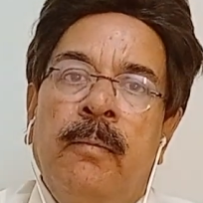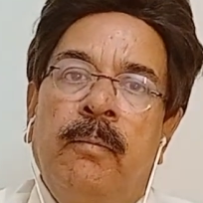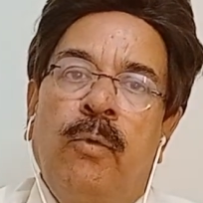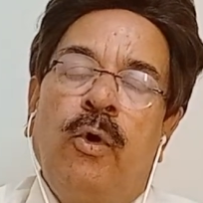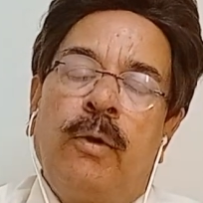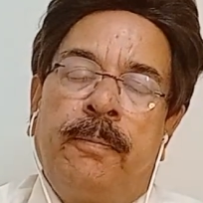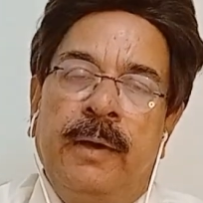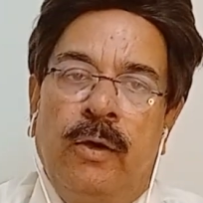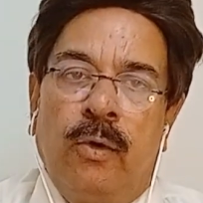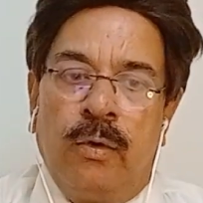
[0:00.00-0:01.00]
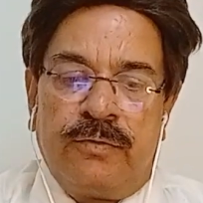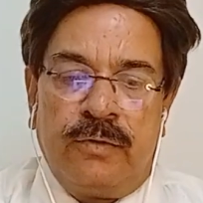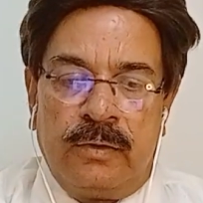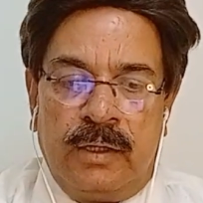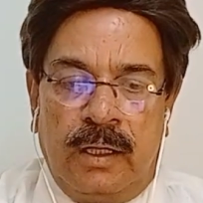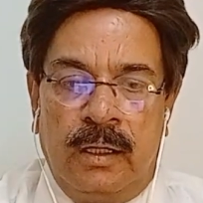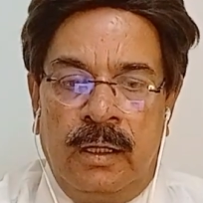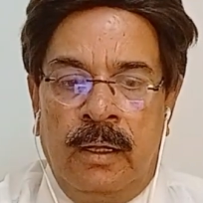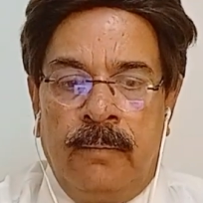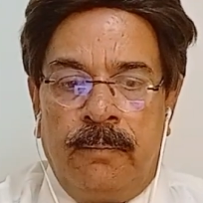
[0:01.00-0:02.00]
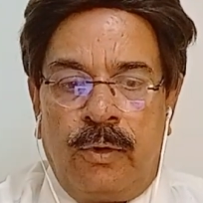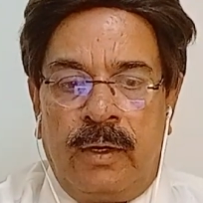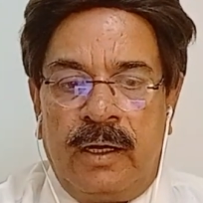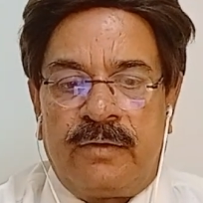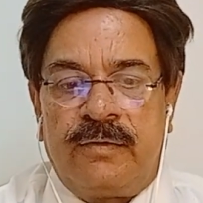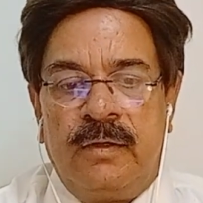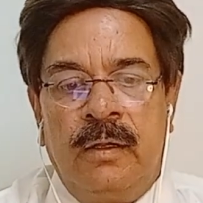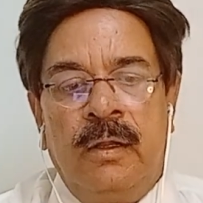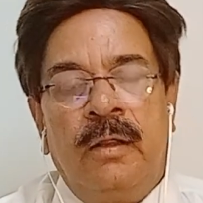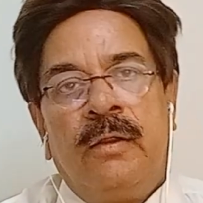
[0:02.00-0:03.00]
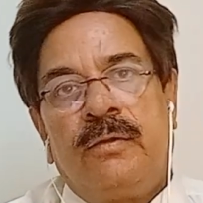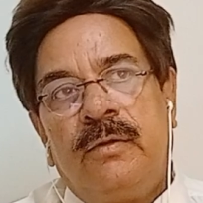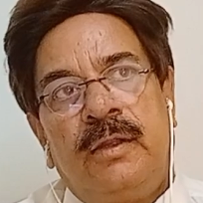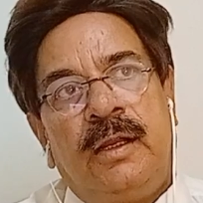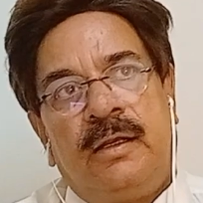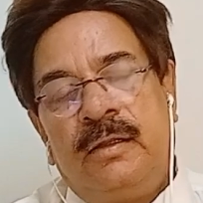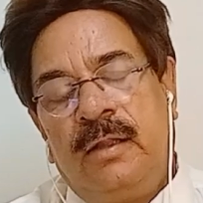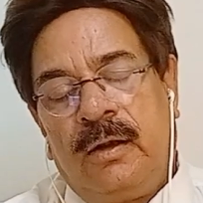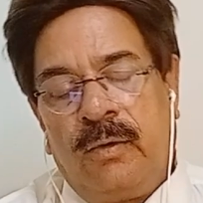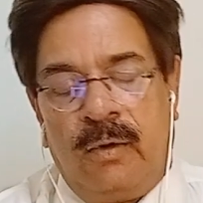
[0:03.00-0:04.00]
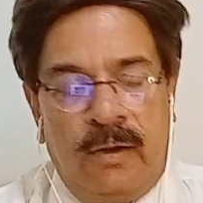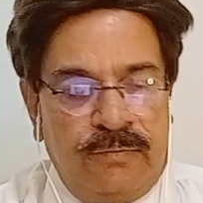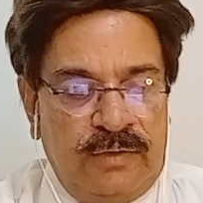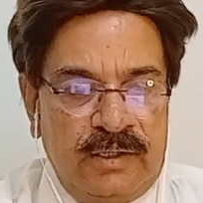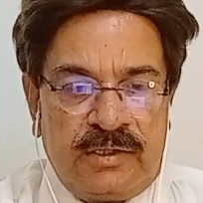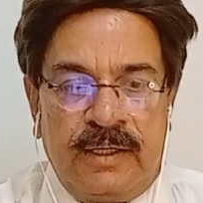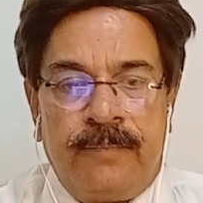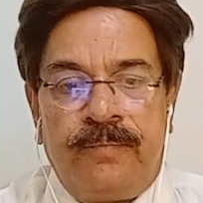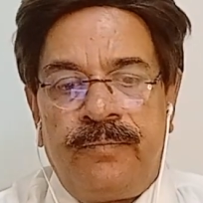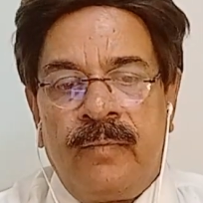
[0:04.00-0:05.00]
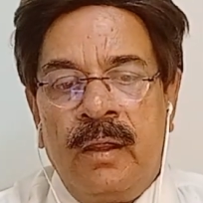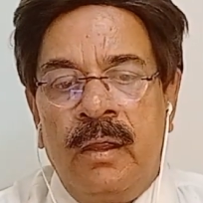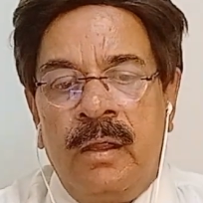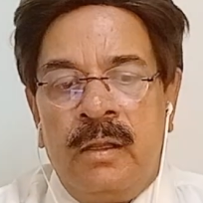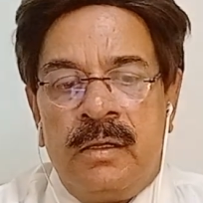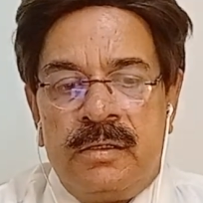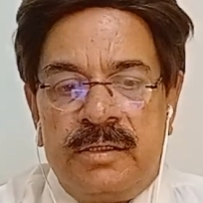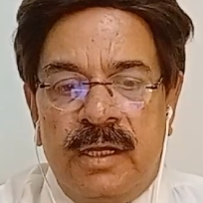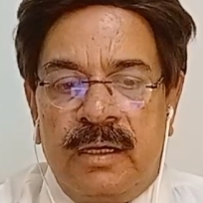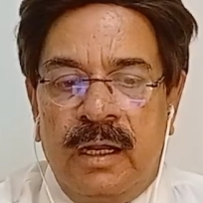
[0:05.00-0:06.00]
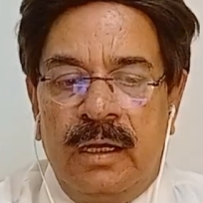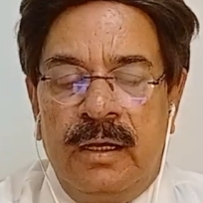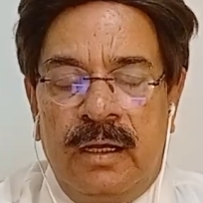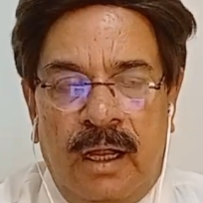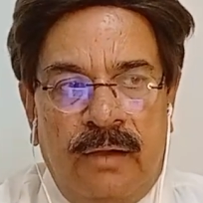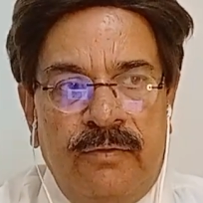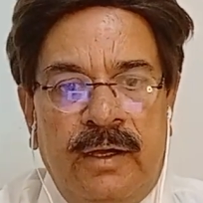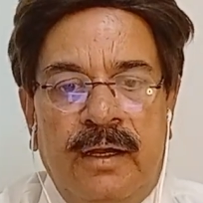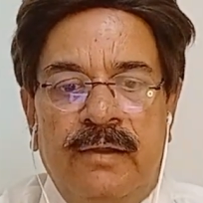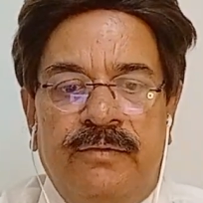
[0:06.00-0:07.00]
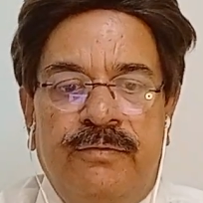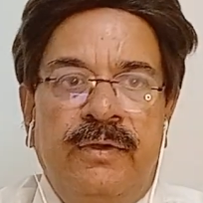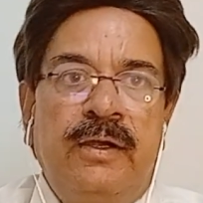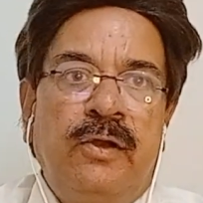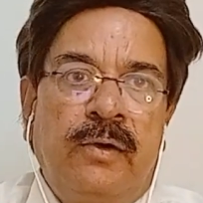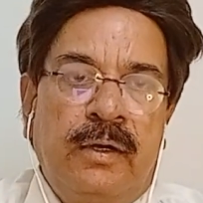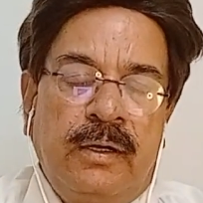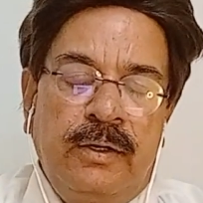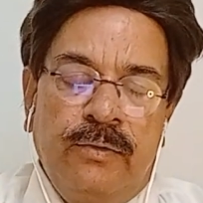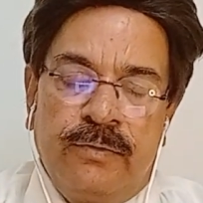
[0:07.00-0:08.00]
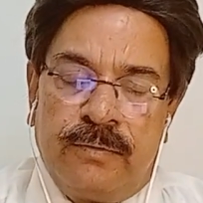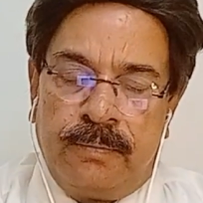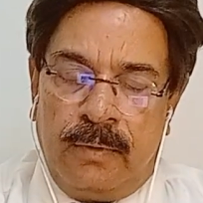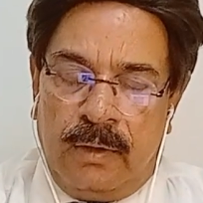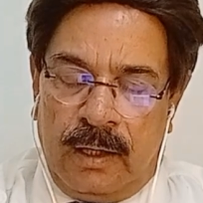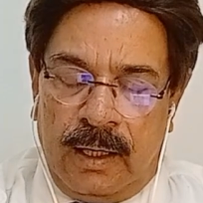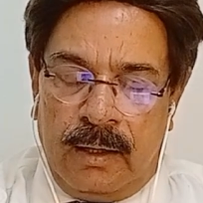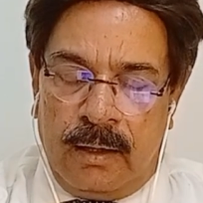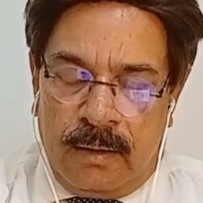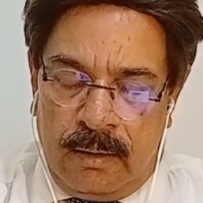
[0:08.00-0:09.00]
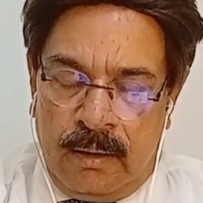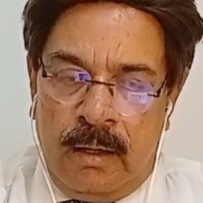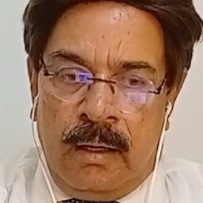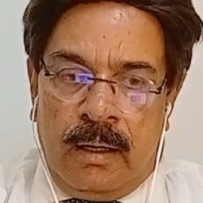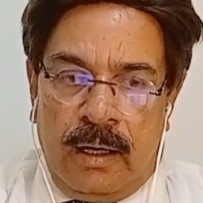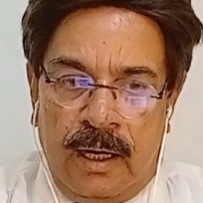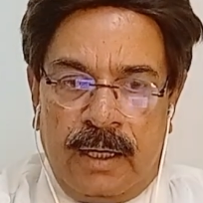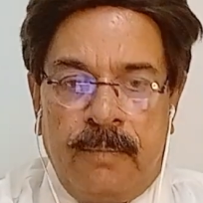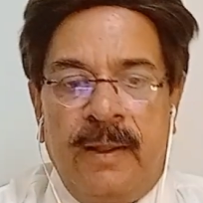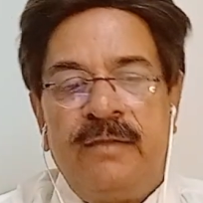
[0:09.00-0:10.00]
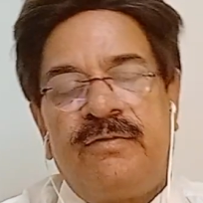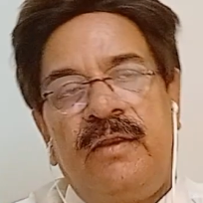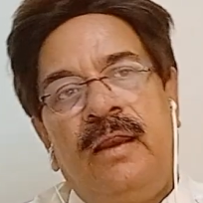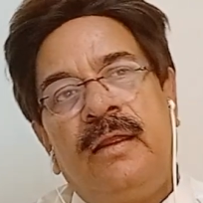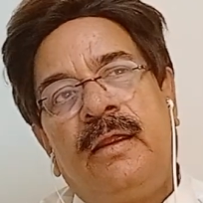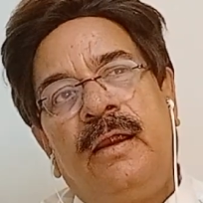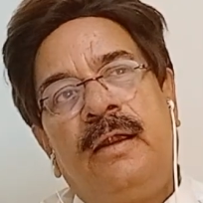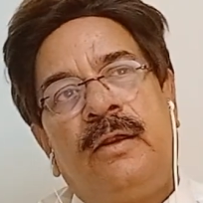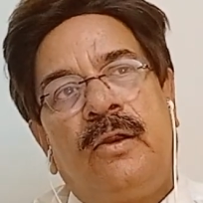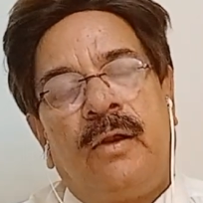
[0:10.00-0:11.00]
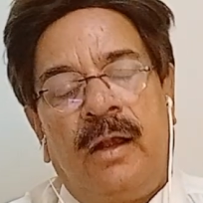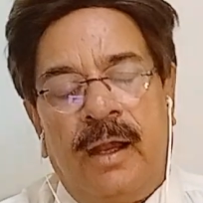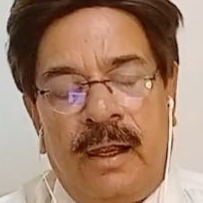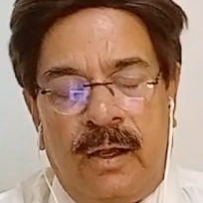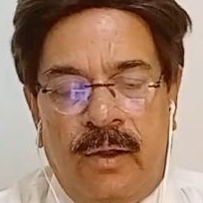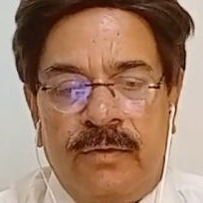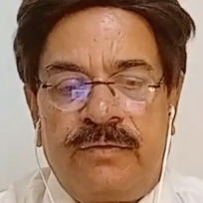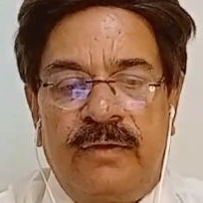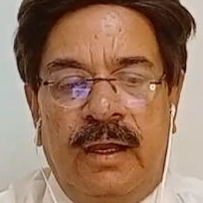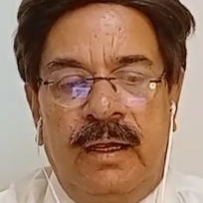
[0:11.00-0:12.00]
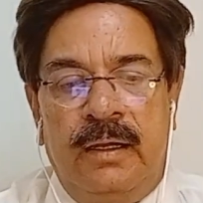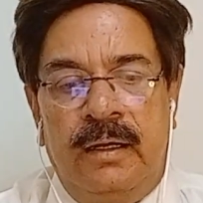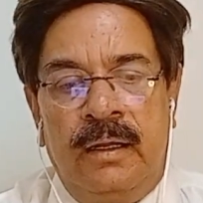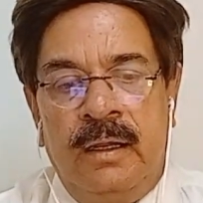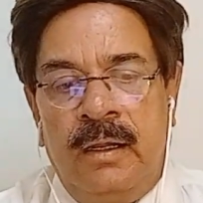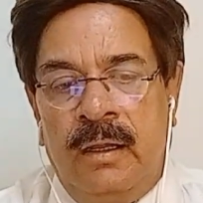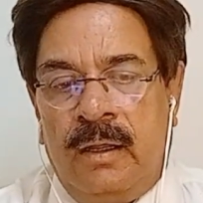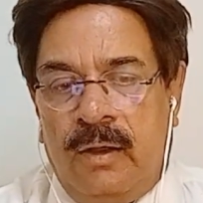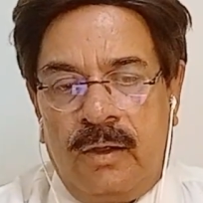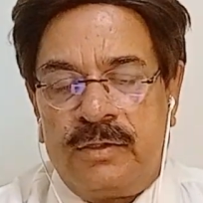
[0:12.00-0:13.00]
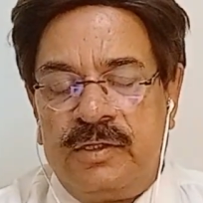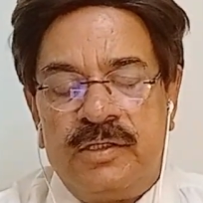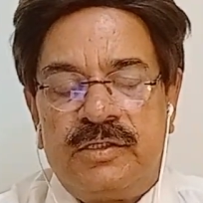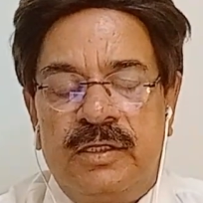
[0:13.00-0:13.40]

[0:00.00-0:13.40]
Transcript: more pinholes on the products. So that is the role of this thing. Generally nowadays we don't use lead biesilicate or lead oxide. All this